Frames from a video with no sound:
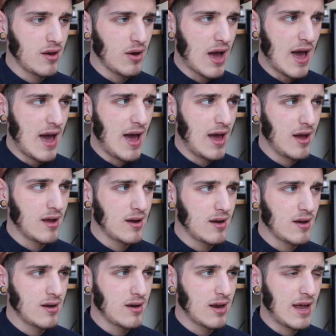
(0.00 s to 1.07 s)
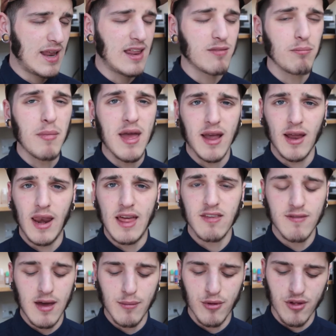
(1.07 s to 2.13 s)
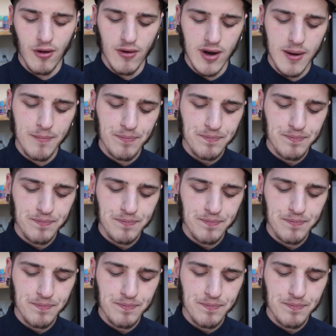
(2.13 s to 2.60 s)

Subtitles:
it is making less vapor, sorry.